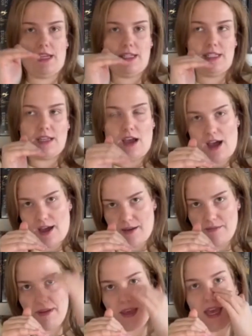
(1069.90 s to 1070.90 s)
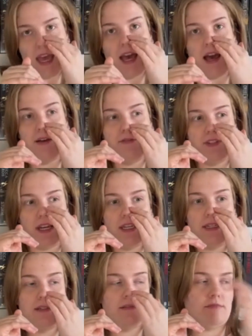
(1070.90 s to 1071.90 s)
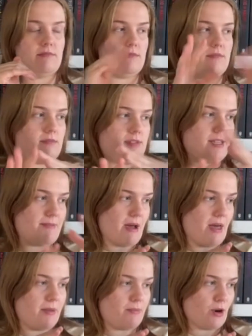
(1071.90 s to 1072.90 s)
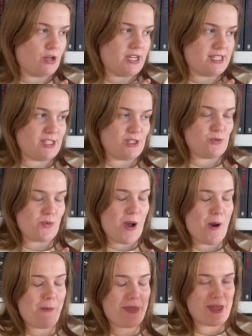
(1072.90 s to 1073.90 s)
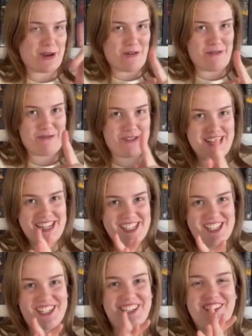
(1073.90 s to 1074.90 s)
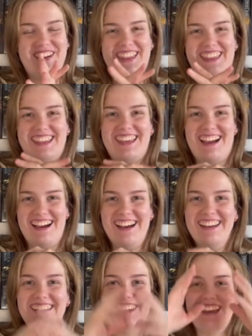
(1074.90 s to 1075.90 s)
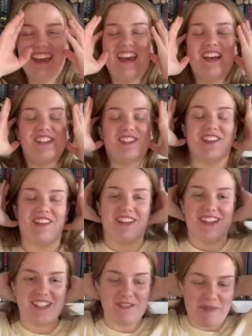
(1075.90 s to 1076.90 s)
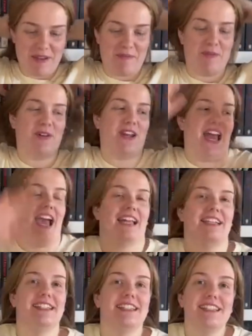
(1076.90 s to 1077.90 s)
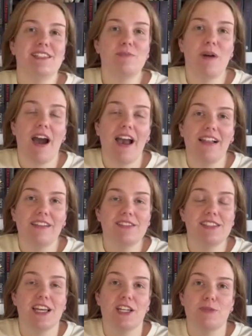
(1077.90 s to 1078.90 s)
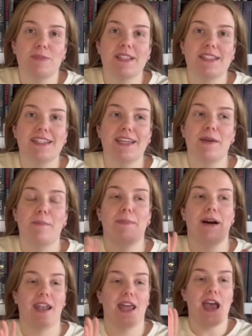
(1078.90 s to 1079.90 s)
tub, I've done some other projects as well, but they're not finished with the yarn. So there is a bit more to add to this pile of stash busting, but